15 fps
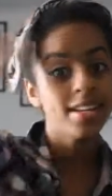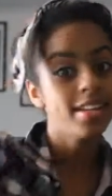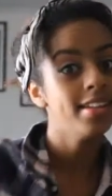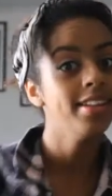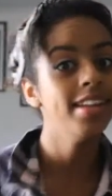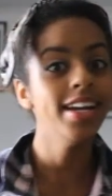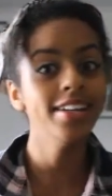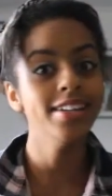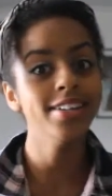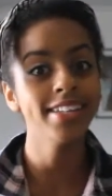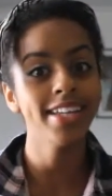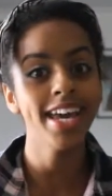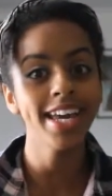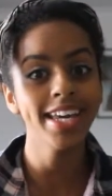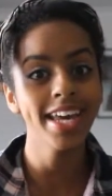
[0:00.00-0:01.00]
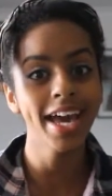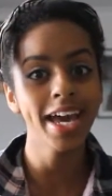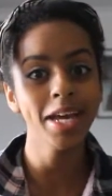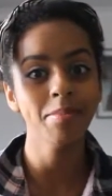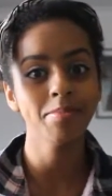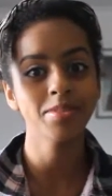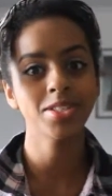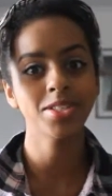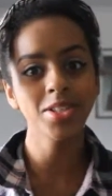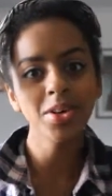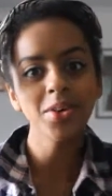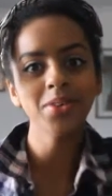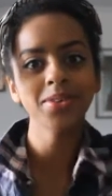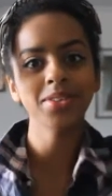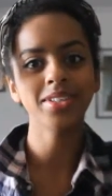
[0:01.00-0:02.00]
Later the cake came,
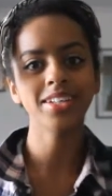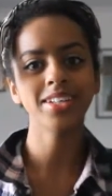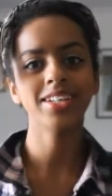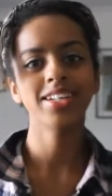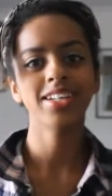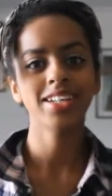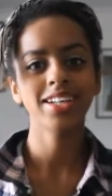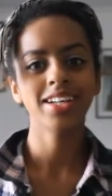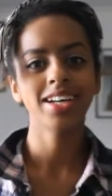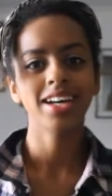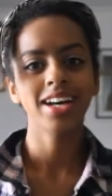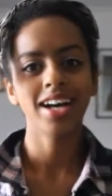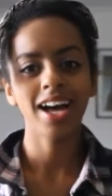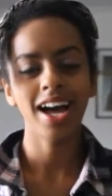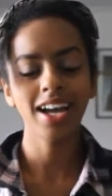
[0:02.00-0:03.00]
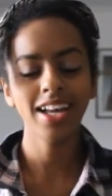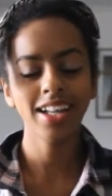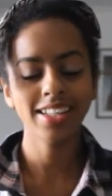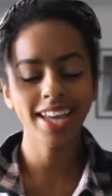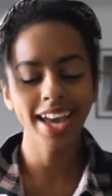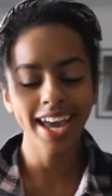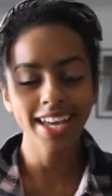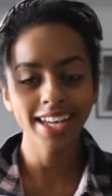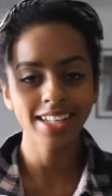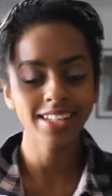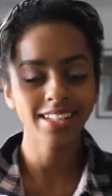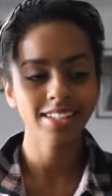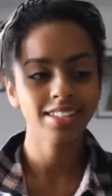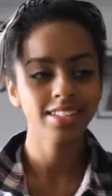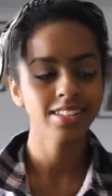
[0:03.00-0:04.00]
so I got
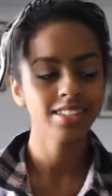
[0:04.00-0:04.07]
cake